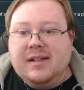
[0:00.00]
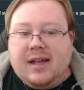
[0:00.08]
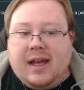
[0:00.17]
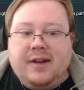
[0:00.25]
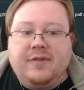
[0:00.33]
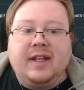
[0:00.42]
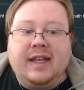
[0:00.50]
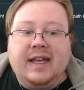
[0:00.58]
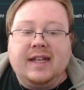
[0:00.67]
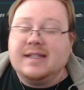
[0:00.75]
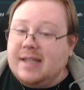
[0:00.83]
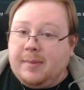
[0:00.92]
kind of
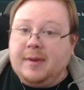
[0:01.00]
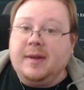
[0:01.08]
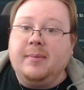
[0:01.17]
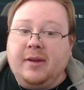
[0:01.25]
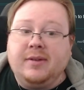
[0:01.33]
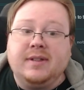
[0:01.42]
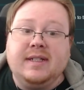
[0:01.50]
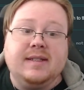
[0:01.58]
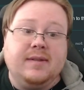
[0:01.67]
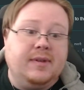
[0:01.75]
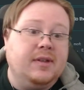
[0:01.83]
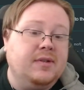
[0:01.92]
negates some of the penalties
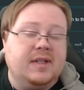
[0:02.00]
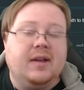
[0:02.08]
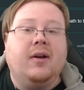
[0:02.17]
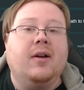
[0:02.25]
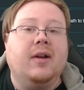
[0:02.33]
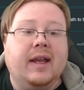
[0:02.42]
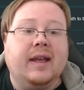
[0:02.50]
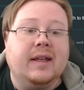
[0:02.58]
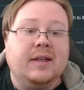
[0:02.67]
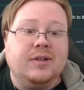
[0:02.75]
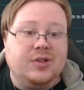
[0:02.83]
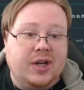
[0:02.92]
of using arcing
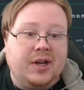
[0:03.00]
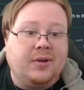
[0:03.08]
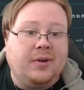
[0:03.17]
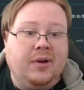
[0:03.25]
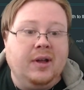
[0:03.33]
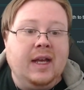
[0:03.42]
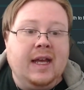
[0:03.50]
in general.